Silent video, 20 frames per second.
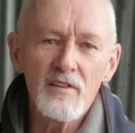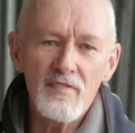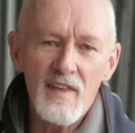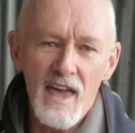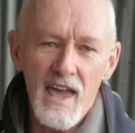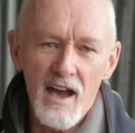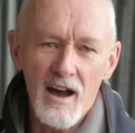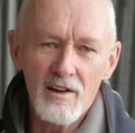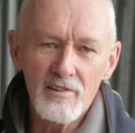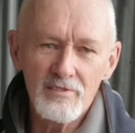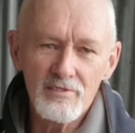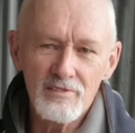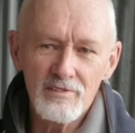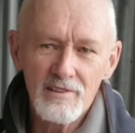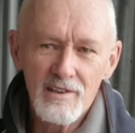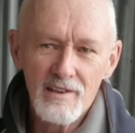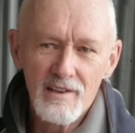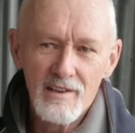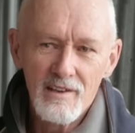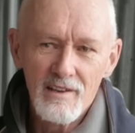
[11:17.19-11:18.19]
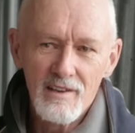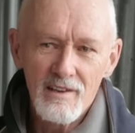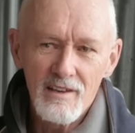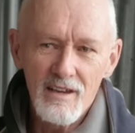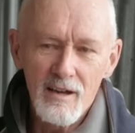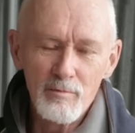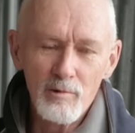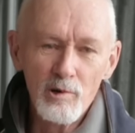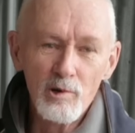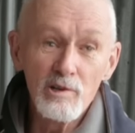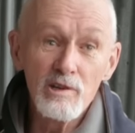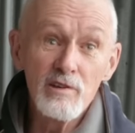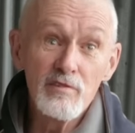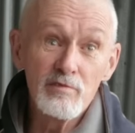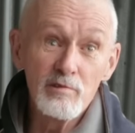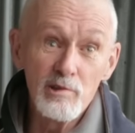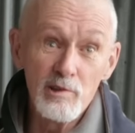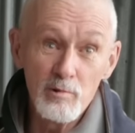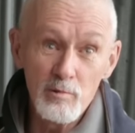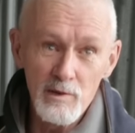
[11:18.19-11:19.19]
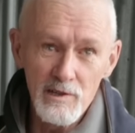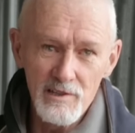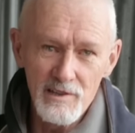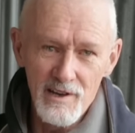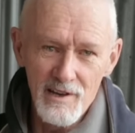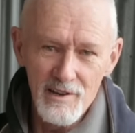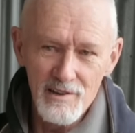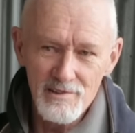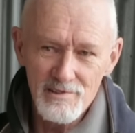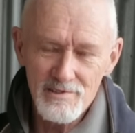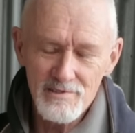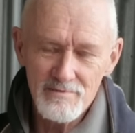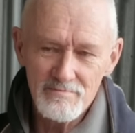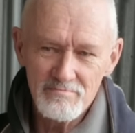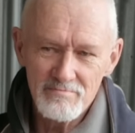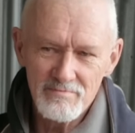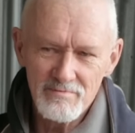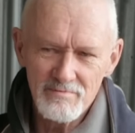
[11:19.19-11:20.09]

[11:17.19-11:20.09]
of the house, and we're looking through the windows.